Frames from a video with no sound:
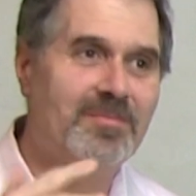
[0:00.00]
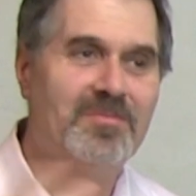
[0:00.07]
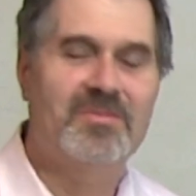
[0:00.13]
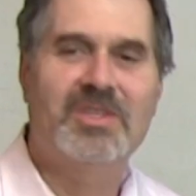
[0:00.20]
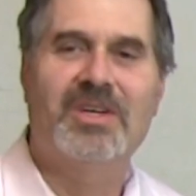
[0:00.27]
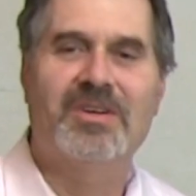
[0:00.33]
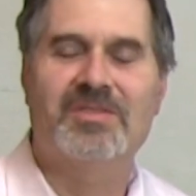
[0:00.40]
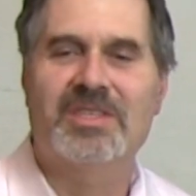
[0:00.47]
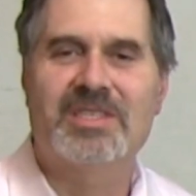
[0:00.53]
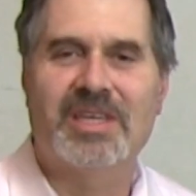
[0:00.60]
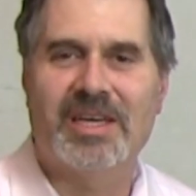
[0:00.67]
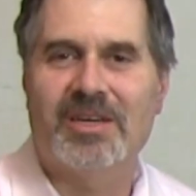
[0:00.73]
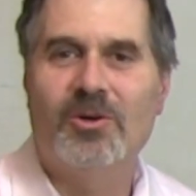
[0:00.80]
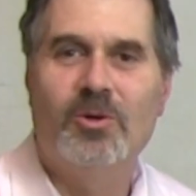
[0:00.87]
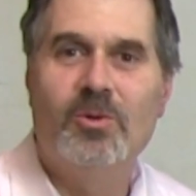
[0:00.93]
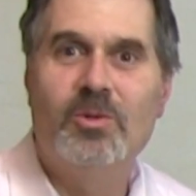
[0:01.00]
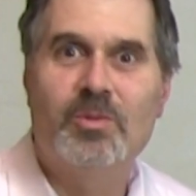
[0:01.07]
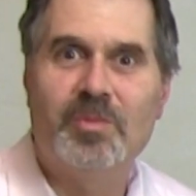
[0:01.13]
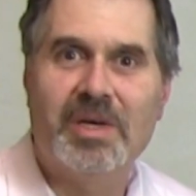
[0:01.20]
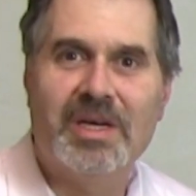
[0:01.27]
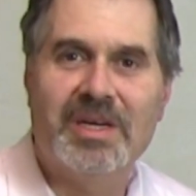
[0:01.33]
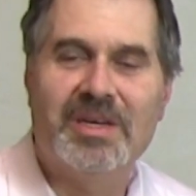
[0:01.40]
You don't have to say, who's
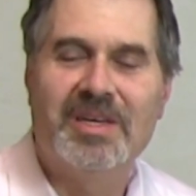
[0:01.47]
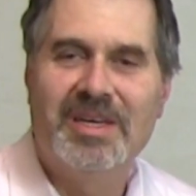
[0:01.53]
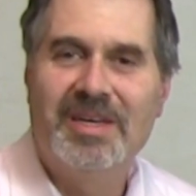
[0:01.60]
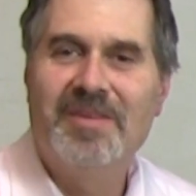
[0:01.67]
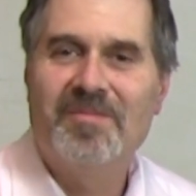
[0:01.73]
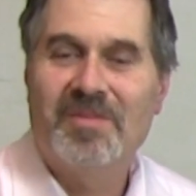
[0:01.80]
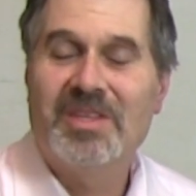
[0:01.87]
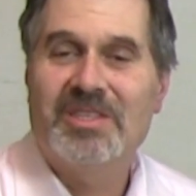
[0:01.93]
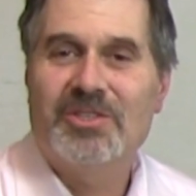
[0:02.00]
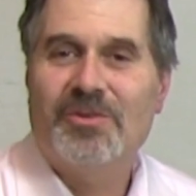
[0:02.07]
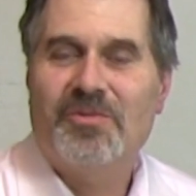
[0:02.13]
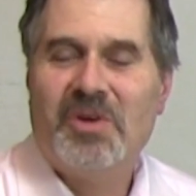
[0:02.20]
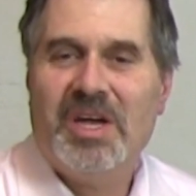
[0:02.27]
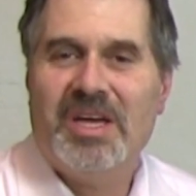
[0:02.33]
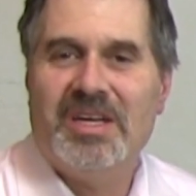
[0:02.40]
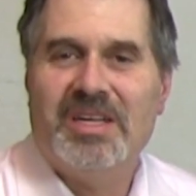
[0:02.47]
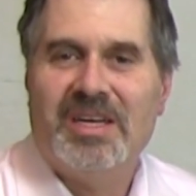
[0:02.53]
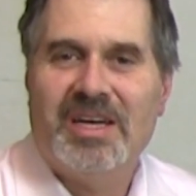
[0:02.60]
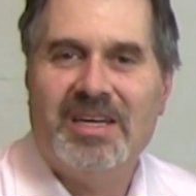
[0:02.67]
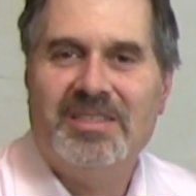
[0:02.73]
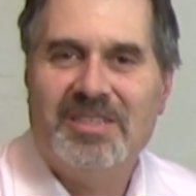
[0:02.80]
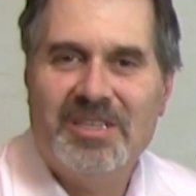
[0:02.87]
me? It's your friend.
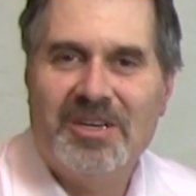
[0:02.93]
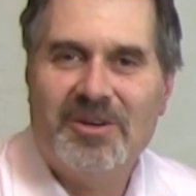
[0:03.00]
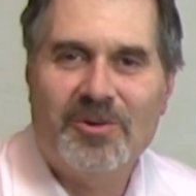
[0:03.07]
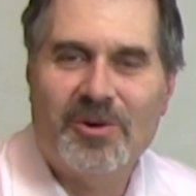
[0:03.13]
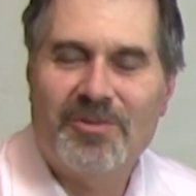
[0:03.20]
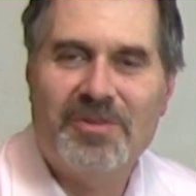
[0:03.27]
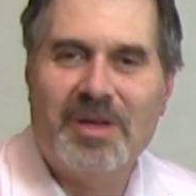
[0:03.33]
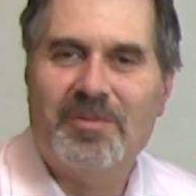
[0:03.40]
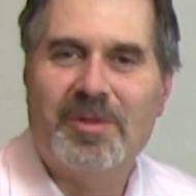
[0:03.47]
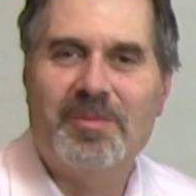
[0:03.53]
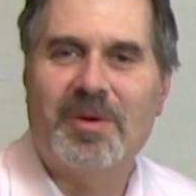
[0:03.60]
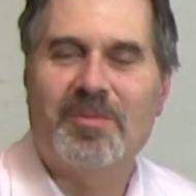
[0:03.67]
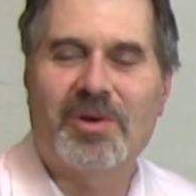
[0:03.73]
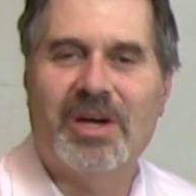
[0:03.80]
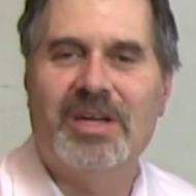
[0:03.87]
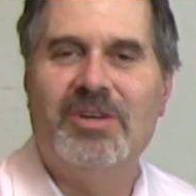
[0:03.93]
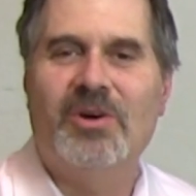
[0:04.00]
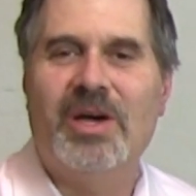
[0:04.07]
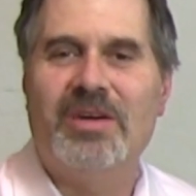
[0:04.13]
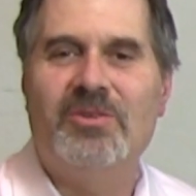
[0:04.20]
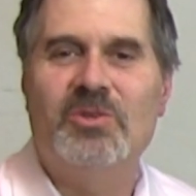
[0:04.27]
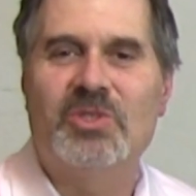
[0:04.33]
You know, or a family member. I know
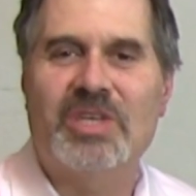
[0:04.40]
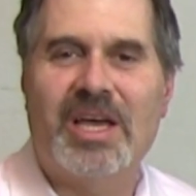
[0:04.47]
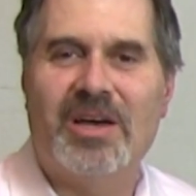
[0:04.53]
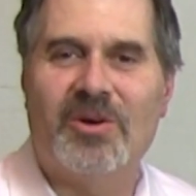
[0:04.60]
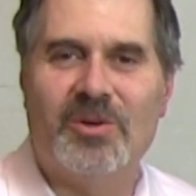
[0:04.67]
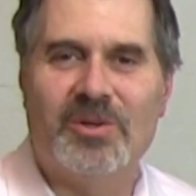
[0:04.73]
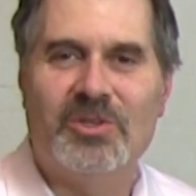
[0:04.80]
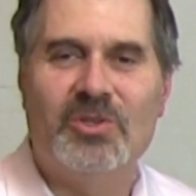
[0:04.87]
how you sound.